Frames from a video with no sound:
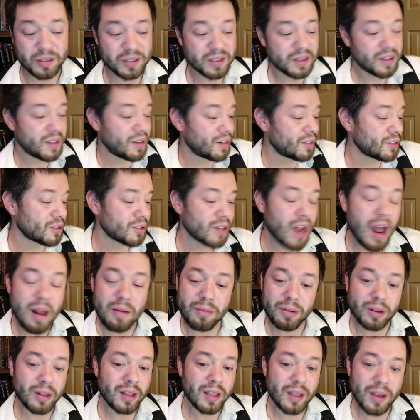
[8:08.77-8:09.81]
There's not
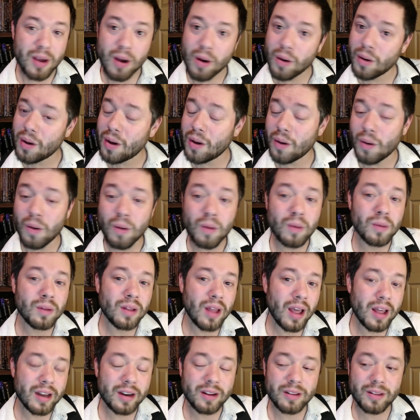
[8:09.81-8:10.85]
really a whole
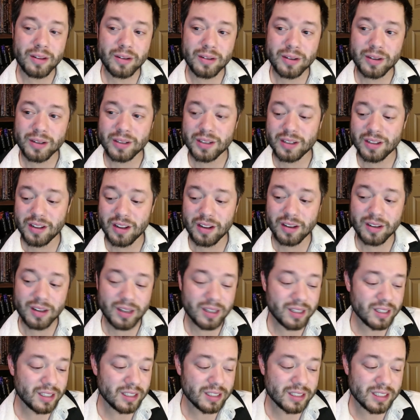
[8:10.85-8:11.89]
lot other
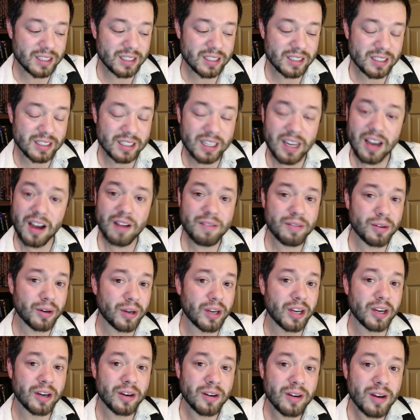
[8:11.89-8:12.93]
to cover
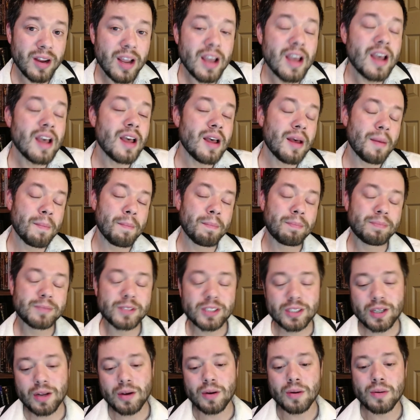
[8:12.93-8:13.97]
here,
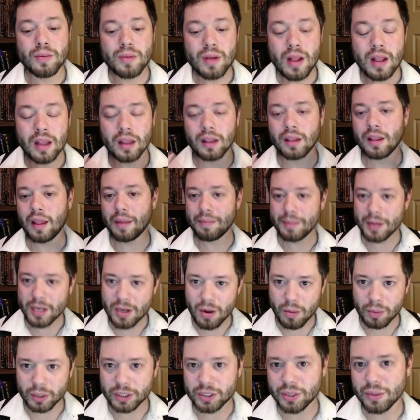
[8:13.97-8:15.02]
so let me
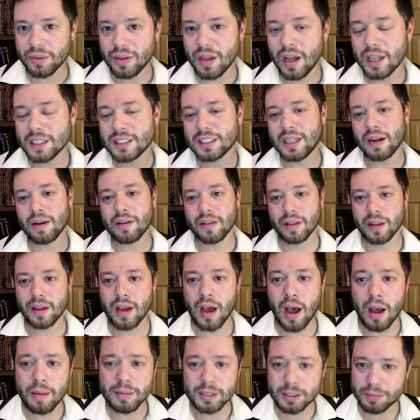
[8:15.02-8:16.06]
know what you thought down in the
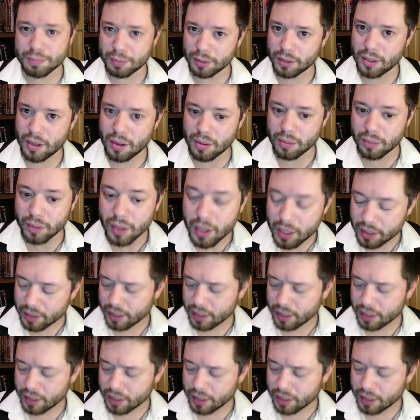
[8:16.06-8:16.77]
comments below.